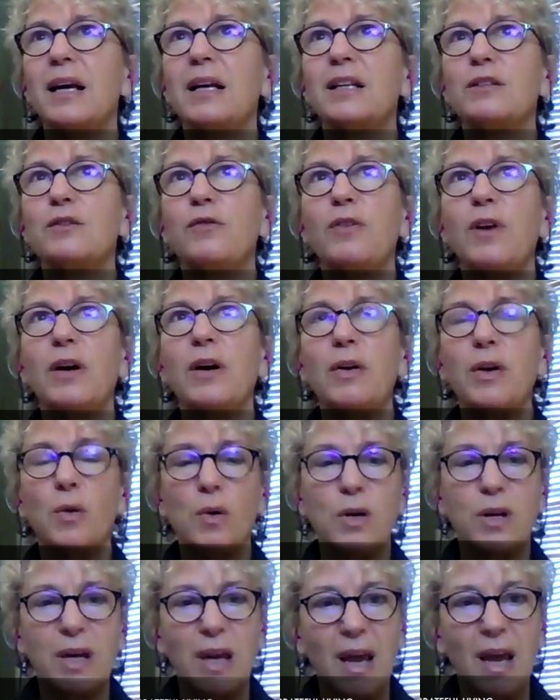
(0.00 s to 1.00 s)
it's very
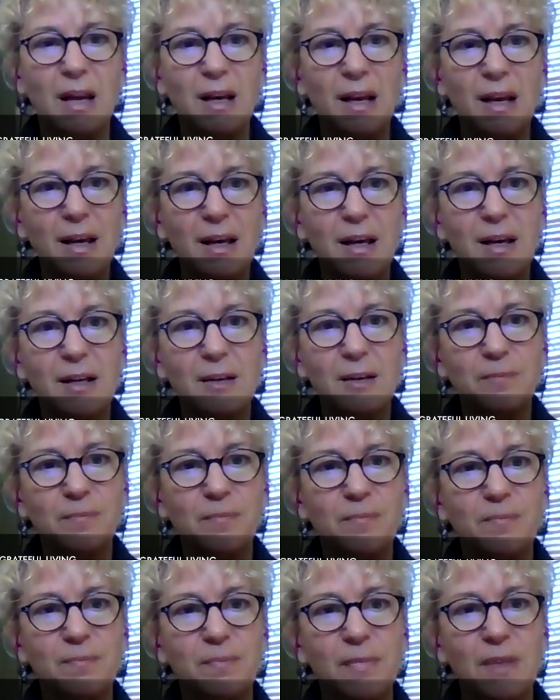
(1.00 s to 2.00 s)
organic,
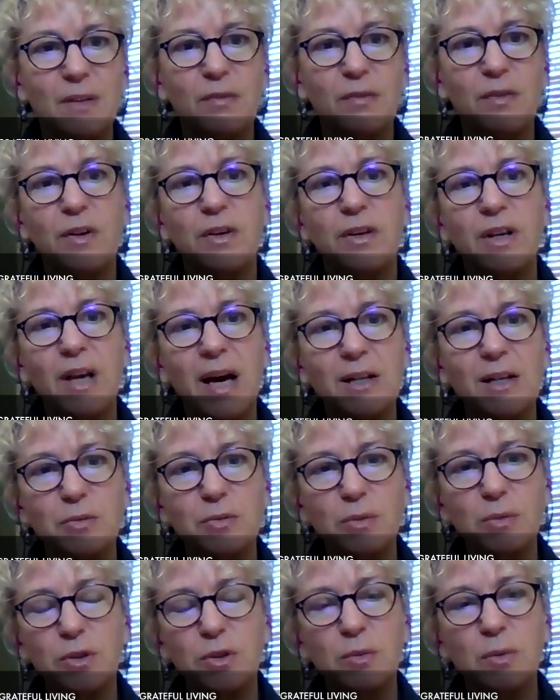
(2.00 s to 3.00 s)
very
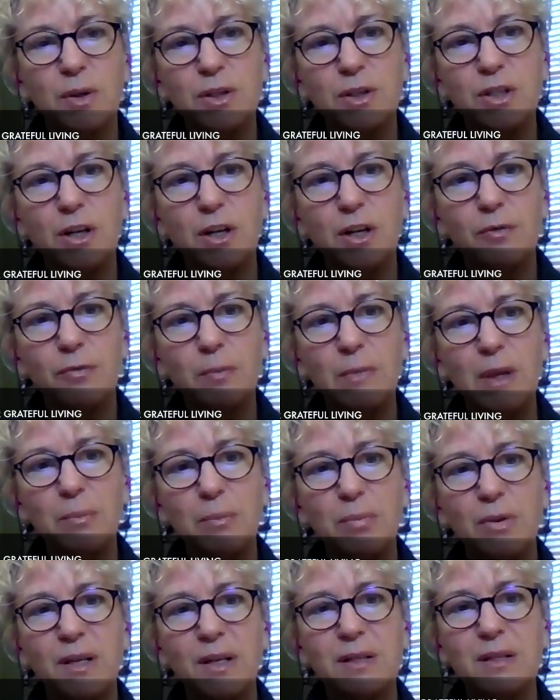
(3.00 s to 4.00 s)
natural to want to share from
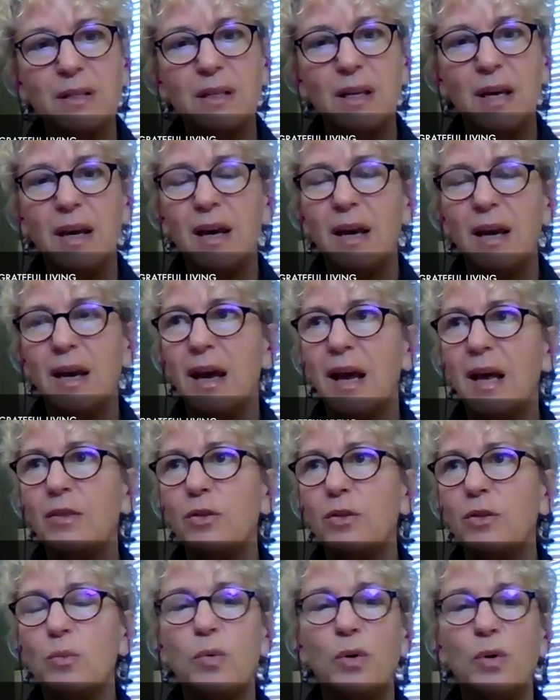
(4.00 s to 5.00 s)
that place.
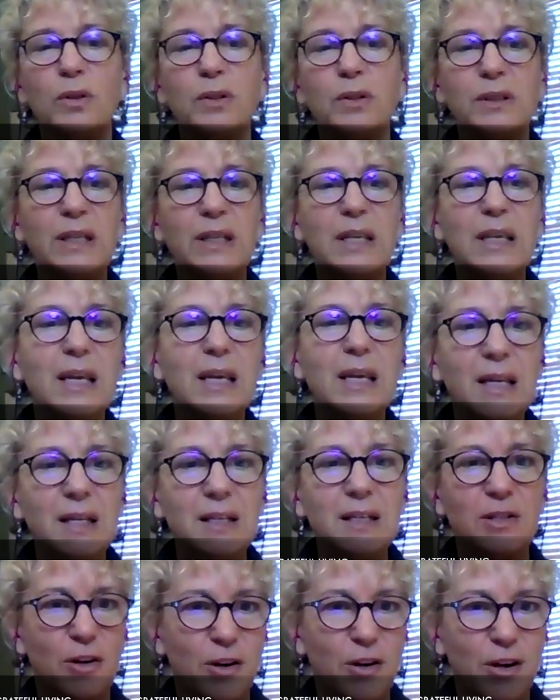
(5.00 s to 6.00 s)
And the world
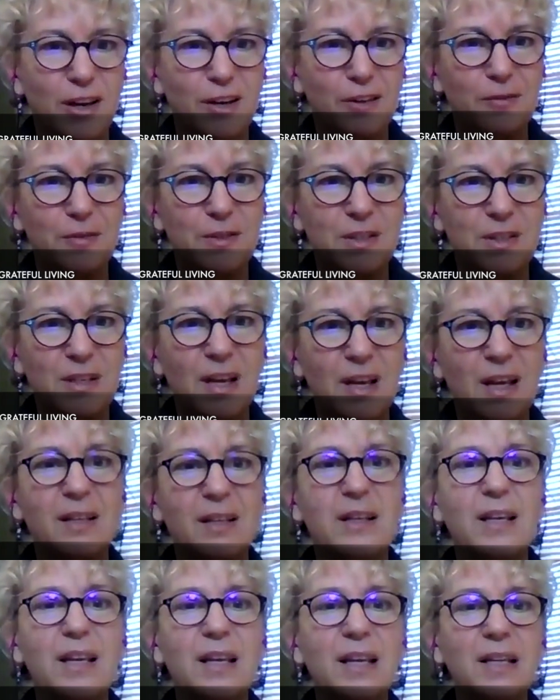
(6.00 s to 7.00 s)
needs our gifts
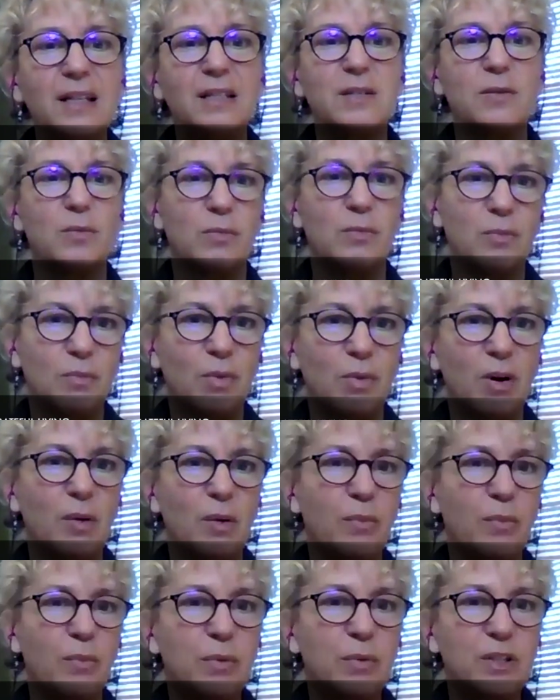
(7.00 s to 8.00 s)
and needs what
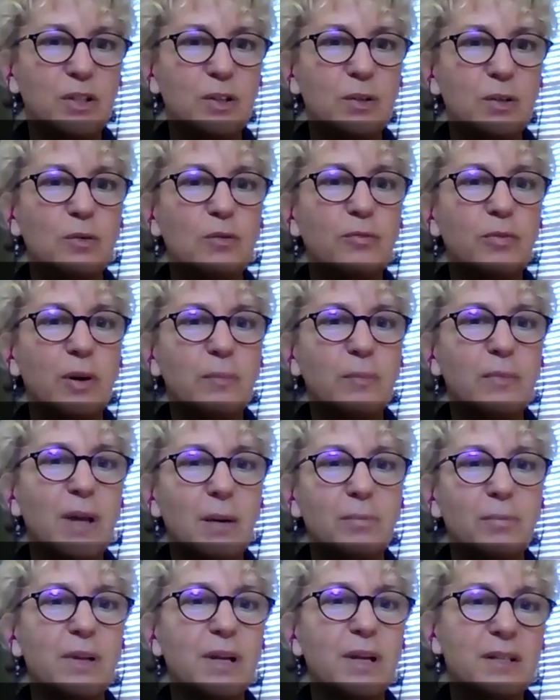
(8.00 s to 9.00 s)
we would do from
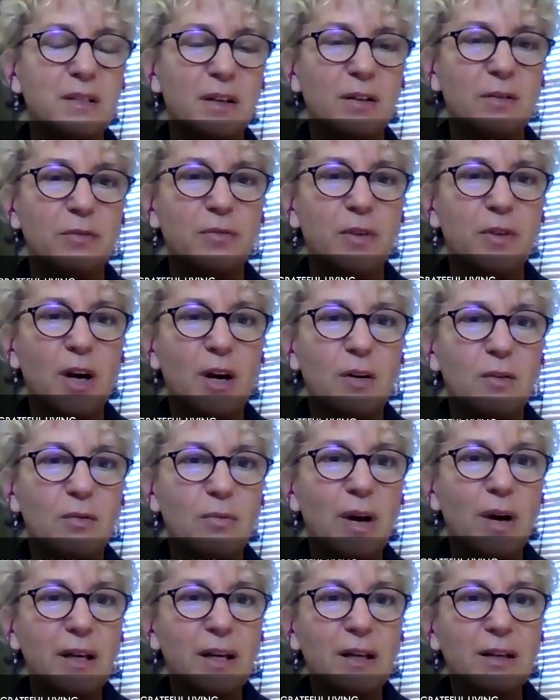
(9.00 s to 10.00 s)
that place of
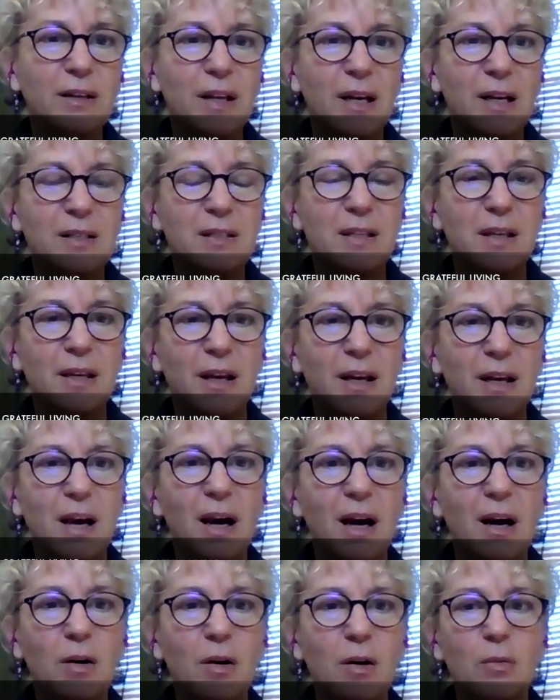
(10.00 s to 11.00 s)
recognizing
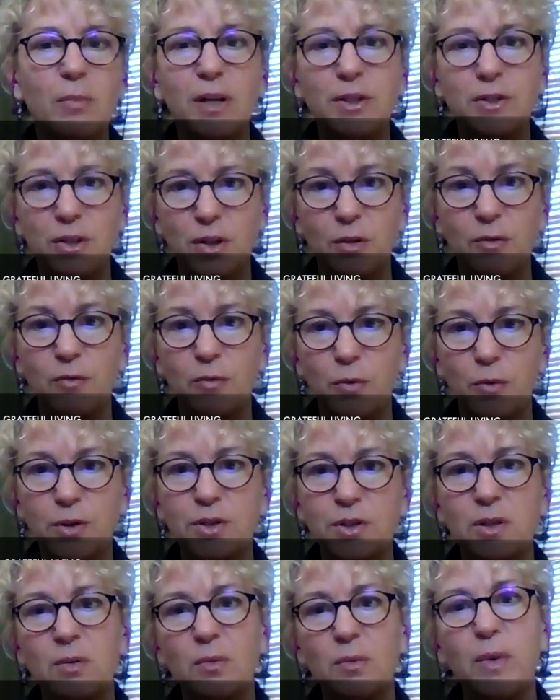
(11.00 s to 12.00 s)
how much good
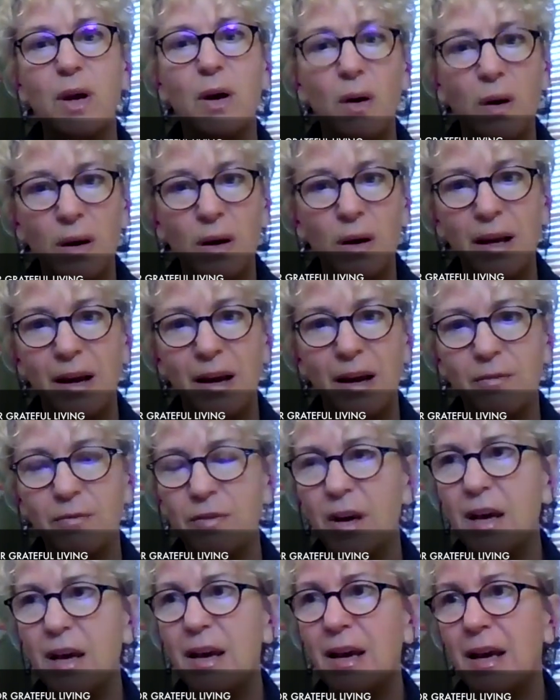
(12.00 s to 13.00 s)
fortune we all have.
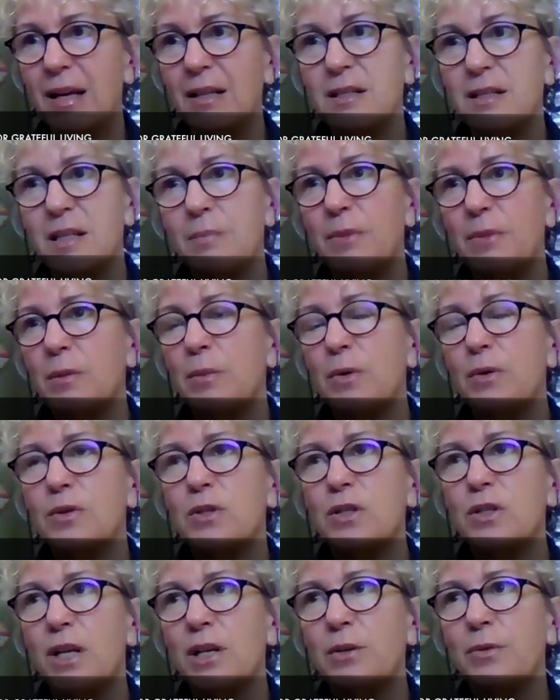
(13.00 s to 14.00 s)
And some of the
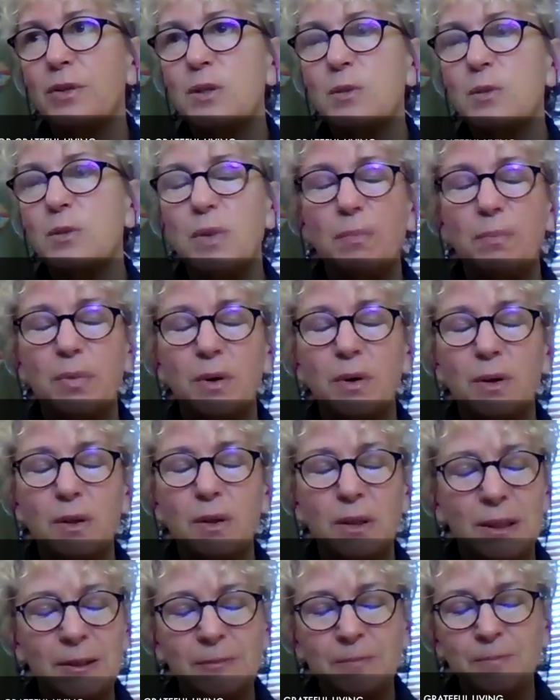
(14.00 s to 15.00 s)
most generous
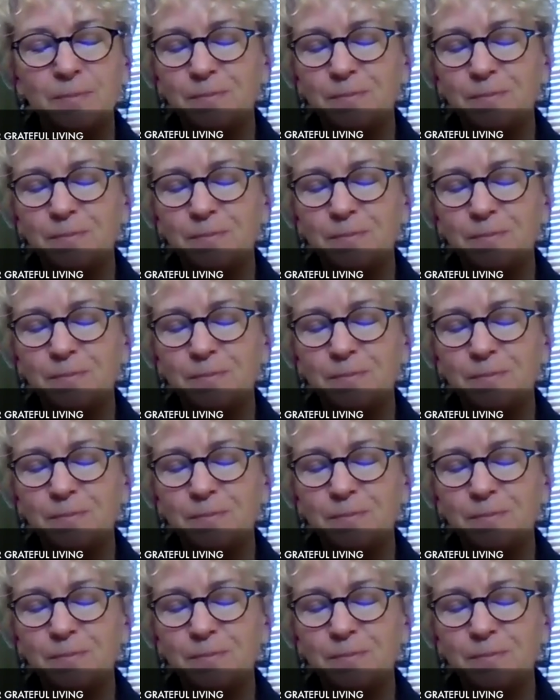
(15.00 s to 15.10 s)
people